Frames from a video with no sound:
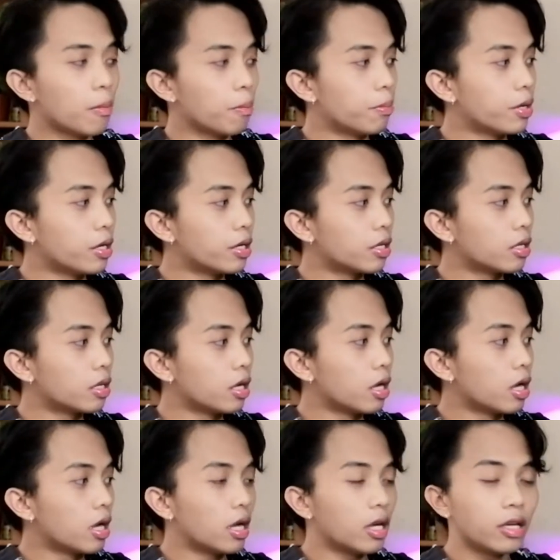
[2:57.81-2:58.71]
But
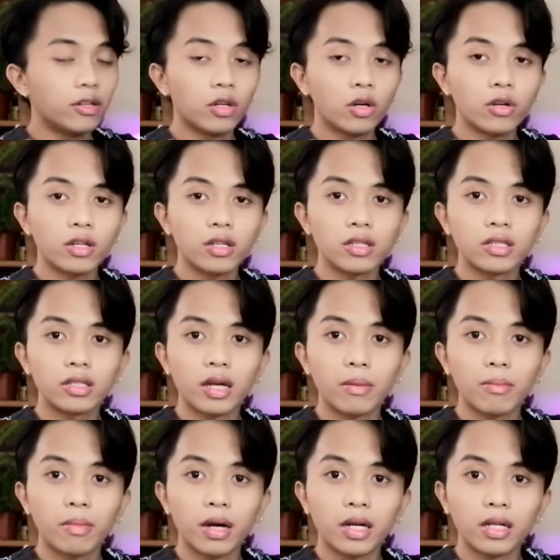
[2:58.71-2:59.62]
I noticed
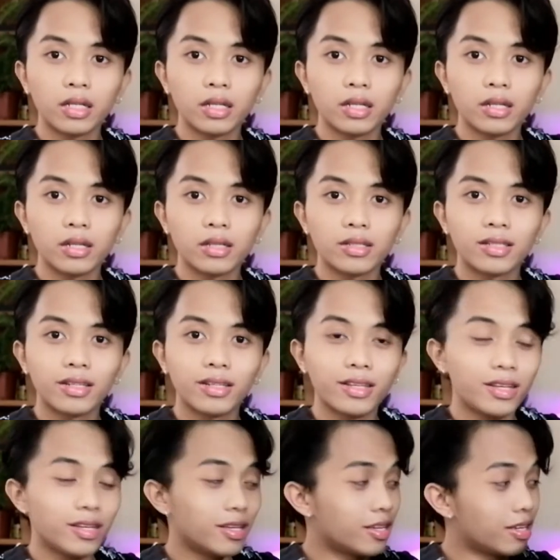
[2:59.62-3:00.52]
that mine is
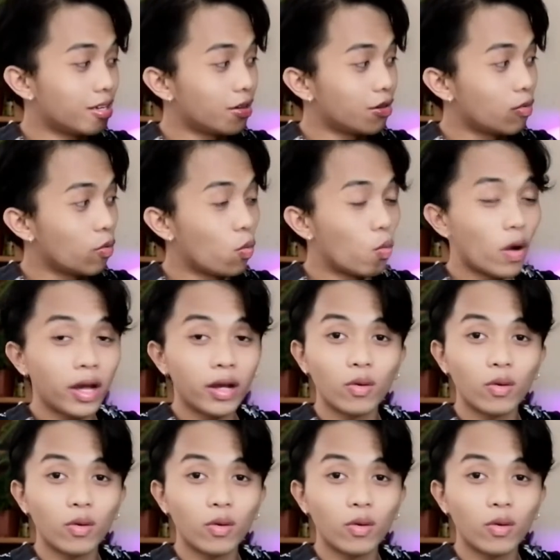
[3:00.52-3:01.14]
the white